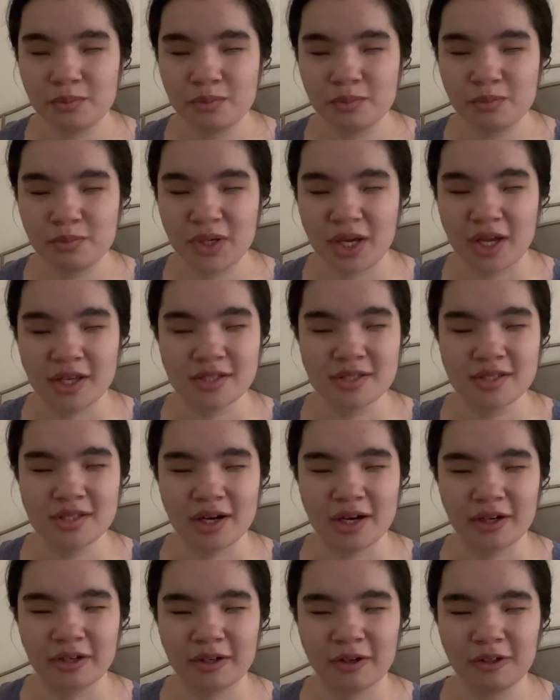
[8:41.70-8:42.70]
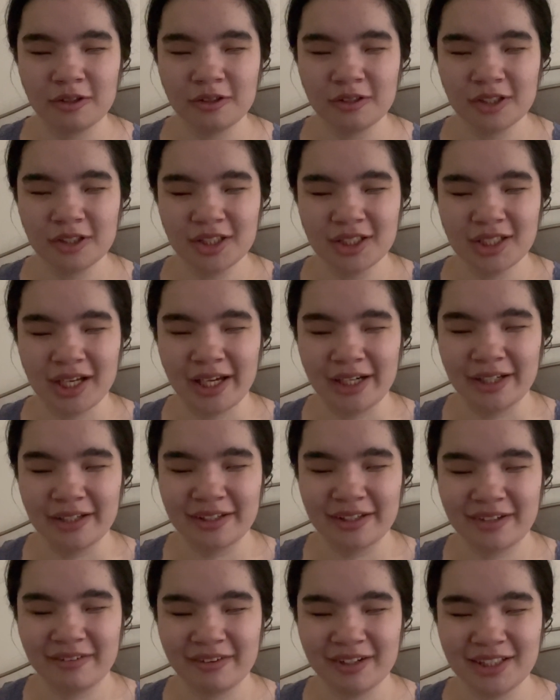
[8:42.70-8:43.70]
because they're old
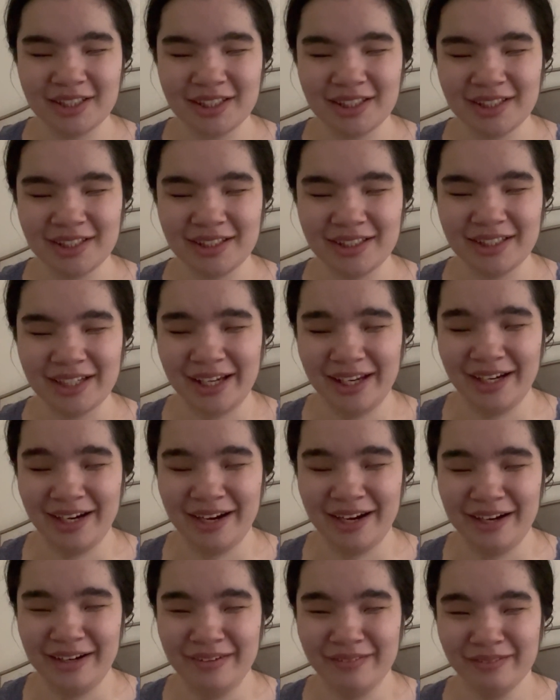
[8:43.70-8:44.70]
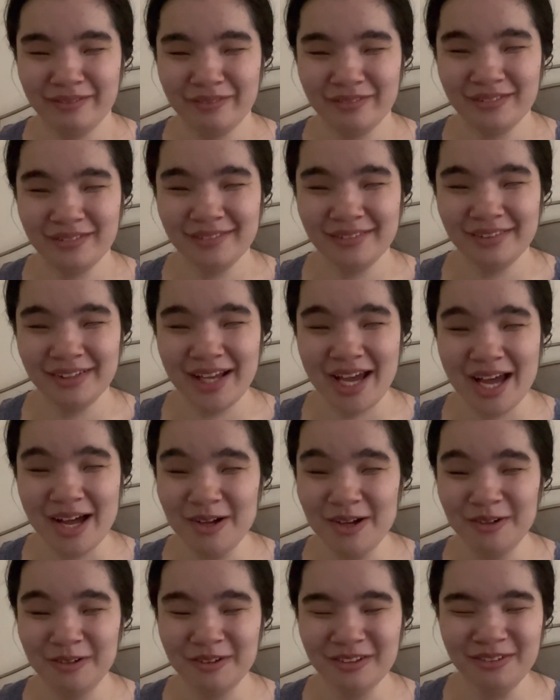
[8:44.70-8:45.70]
and cringy and
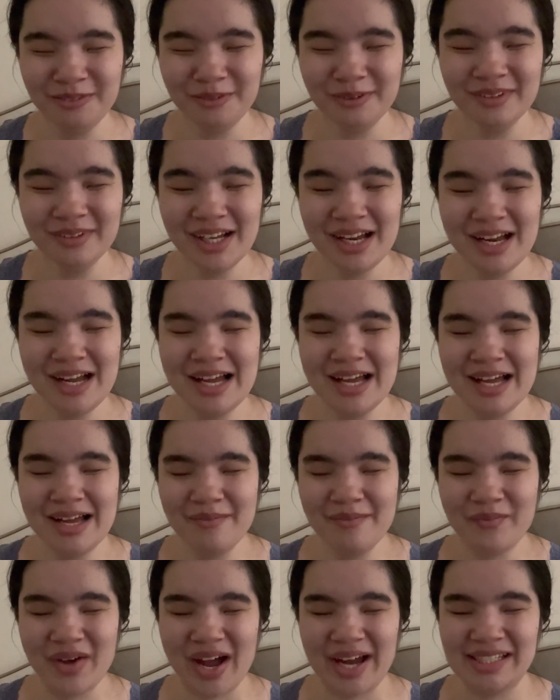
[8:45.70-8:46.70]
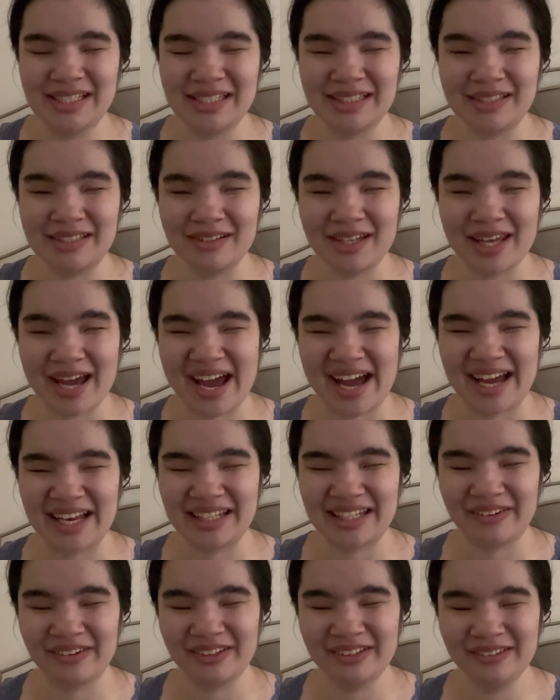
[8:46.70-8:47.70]
no. But I did do that.
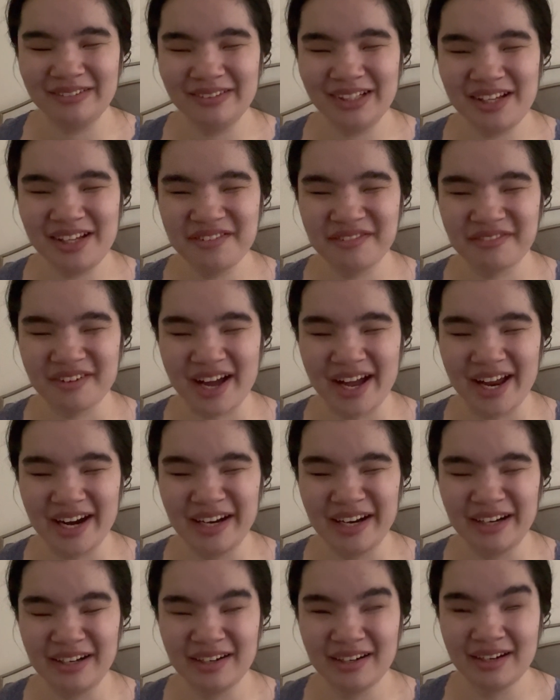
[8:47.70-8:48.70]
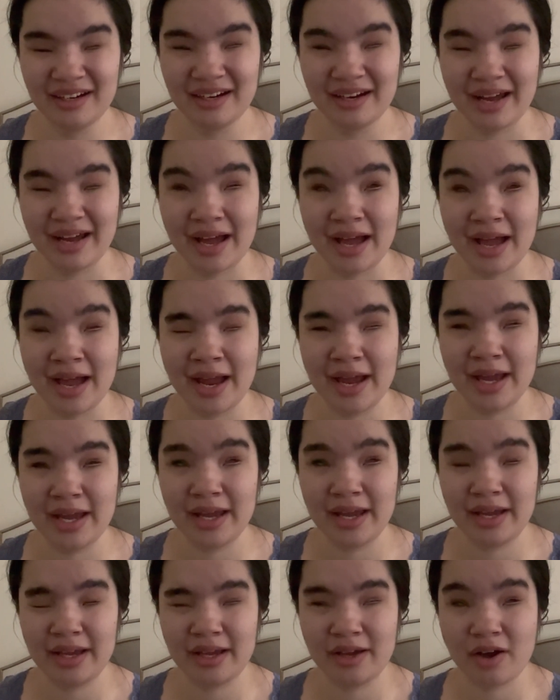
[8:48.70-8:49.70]
They were really fun.
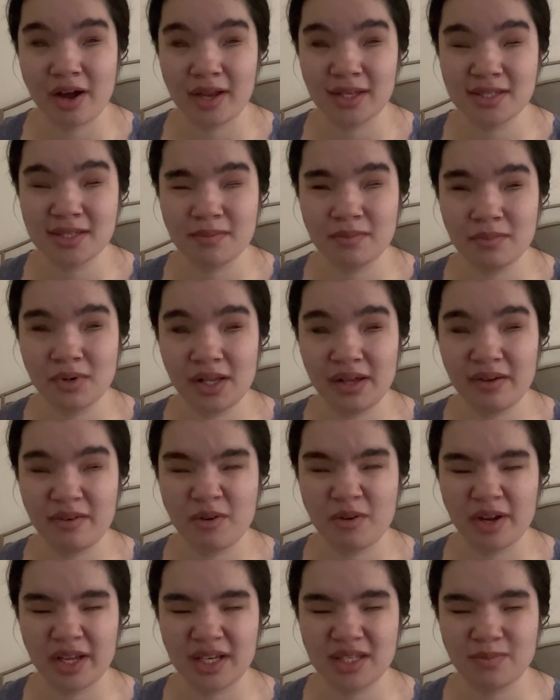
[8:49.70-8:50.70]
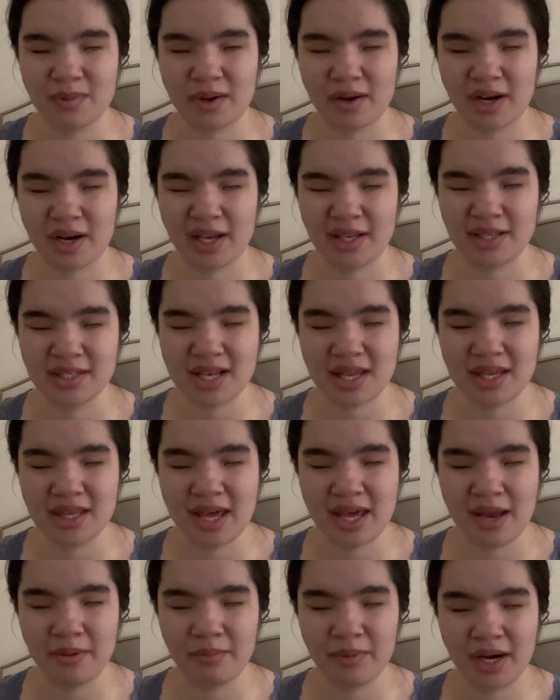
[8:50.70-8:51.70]
I got some really cool experience. And
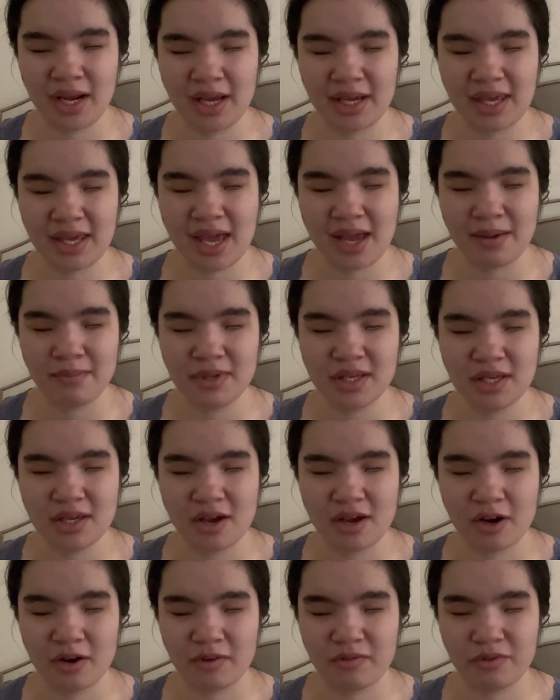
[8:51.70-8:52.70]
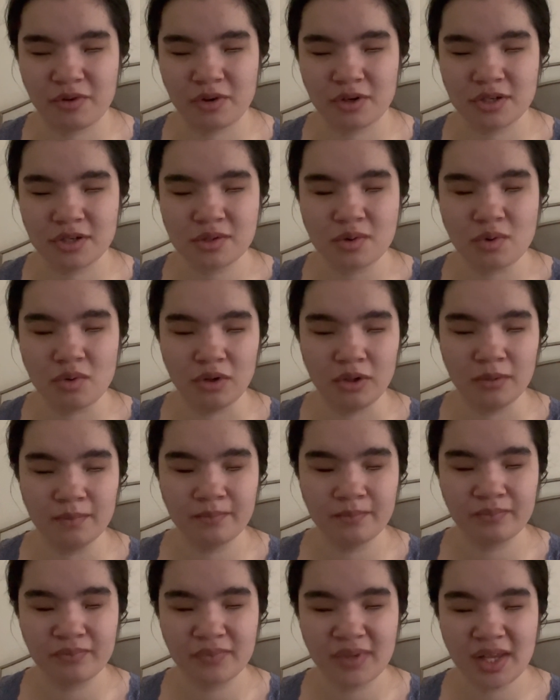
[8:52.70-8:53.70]
then when I came here for school,